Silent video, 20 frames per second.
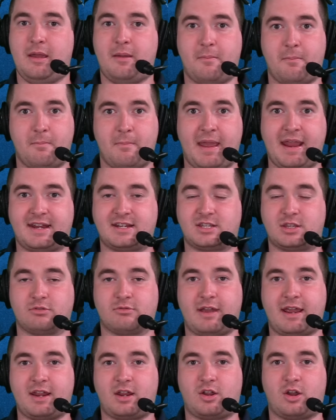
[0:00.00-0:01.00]
makes the
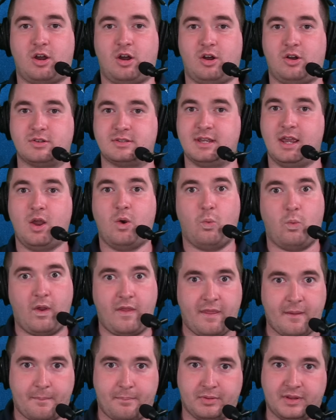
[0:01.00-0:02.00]
right calls when
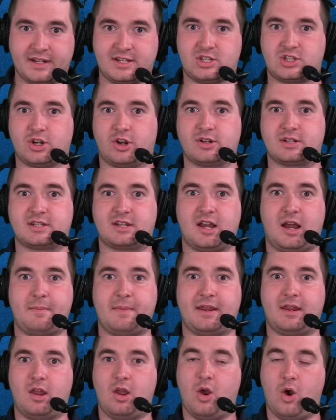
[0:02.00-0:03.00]
the blitz starts
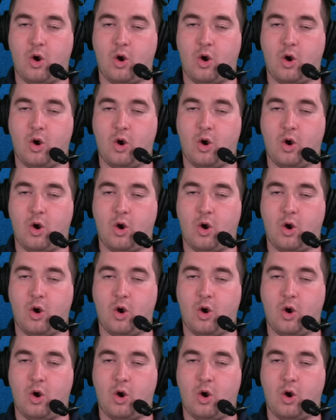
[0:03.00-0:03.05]
coming